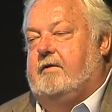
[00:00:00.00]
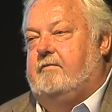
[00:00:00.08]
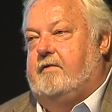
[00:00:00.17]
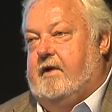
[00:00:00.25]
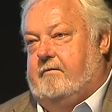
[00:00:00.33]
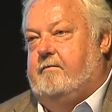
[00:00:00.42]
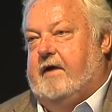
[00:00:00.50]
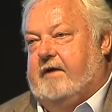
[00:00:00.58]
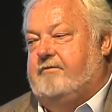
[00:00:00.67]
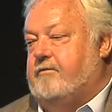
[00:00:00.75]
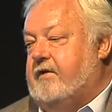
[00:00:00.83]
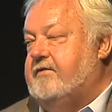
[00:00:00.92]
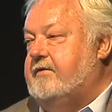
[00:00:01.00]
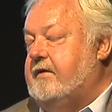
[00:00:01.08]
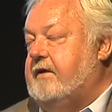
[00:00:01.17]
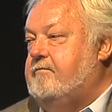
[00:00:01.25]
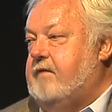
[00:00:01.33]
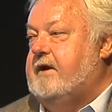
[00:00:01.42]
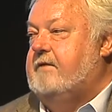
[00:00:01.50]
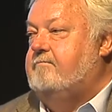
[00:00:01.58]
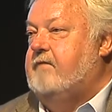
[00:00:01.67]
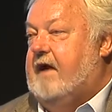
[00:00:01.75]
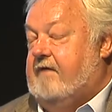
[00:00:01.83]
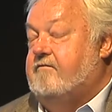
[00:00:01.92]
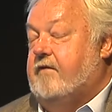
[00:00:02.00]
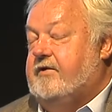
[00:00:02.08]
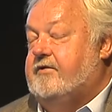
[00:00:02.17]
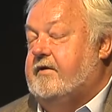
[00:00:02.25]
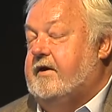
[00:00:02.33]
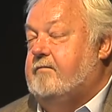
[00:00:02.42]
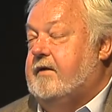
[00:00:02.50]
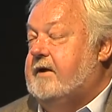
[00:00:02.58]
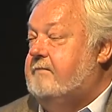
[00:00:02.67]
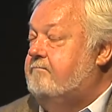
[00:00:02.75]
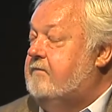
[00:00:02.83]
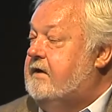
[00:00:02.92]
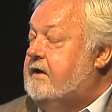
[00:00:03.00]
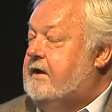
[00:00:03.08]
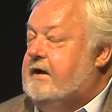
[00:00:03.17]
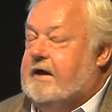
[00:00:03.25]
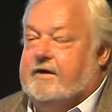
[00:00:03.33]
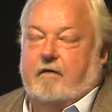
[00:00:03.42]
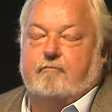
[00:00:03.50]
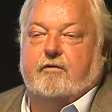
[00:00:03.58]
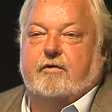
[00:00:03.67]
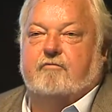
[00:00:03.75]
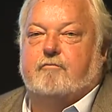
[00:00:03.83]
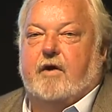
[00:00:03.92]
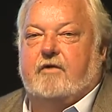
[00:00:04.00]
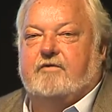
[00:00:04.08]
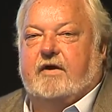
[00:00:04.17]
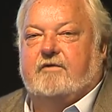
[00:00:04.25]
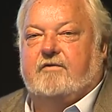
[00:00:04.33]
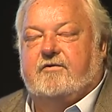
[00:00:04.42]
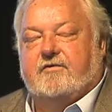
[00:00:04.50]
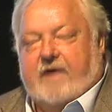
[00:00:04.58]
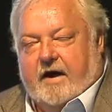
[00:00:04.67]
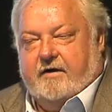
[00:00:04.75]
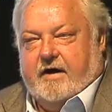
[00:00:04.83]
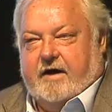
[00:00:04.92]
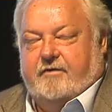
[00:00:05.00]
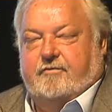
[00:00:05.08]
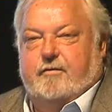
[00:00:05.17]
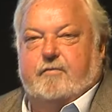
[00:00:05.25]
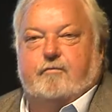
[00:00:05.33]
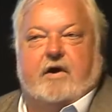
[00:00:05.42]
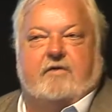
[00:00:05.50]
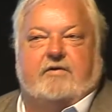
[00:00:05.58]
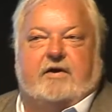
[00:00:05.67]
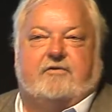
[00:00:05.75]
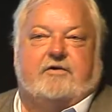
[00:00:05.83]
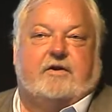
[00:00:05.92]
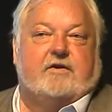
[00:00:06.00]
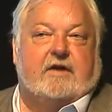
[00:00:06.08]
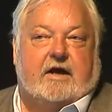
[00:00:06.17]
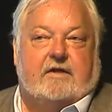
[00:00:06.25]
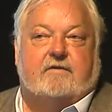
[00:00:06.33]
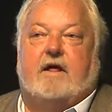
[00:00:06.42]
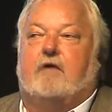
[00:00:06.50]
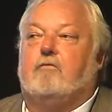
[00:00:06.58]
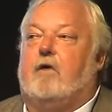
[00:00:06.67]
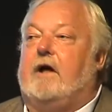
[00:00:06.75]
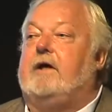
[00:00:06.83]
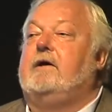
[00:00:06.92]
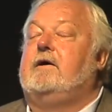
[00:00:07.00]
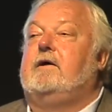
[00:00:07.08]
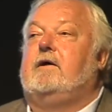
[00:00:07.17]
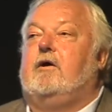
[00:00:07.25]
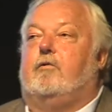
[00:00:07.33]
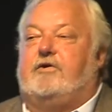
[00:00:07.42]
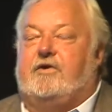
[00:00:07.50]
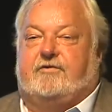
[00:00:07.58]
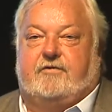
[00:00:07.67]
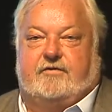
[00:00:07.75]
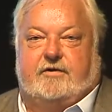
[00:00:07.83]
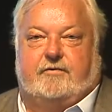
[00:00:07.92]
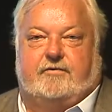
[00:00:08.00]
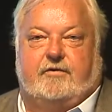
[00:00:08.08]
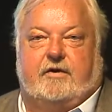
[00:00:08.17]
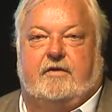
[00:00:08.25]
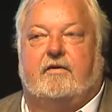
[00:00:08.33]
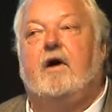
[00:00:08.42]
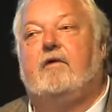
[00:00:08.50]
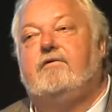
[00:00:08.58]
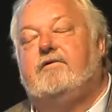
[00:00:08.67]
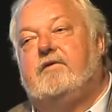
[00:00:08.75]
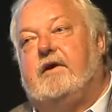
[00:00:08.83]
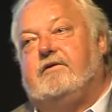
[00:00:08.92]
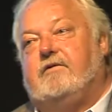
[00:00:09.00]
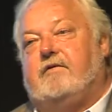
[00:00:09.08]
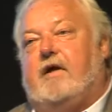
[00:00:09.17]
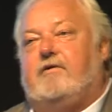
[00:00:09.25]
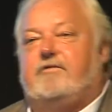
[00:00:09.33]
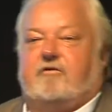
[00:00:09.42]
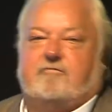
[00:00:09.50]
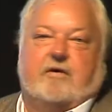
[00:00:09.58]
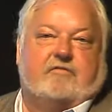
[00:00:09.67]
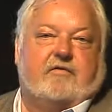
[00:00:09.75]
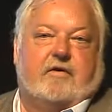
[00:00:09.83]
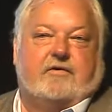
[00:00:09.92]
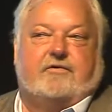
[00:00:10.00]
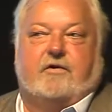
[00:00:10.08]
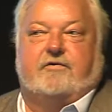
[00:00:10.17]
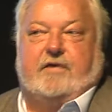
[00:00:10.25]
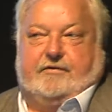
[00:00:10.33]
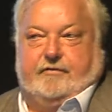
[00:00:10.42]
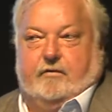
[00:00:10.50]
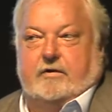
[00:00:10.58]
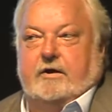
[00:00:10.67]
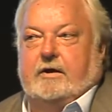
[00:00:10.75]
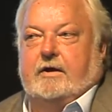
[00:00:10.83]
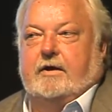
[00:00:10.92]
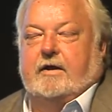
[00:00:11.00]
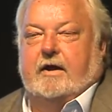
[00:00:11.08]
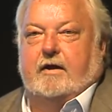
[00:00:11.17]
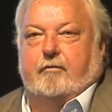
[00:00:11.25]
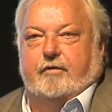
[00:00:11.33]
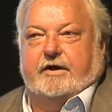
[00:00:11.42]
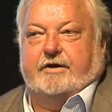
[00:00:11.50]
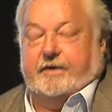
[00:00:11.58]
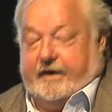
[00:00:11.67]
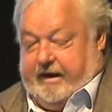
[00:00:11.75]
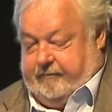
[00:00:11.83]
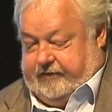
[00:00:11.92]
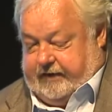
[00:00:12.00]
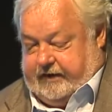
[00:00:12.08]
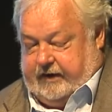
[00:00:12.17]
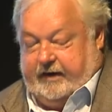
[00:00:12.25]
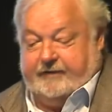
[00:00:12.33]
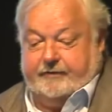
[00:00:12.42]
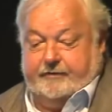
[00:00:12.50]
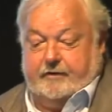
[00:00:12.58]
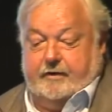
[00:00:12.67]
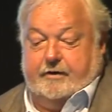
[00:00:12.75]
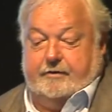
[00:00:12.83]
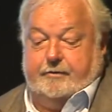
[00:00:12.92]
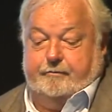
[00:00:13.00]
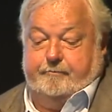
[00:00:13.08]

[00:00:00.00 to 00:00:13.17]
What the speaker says: there have recently been a number of projects that started out as BIM projects, didn't end that way. We're just as interested in those as in those that have been very successful. We need to capture lessons learnt.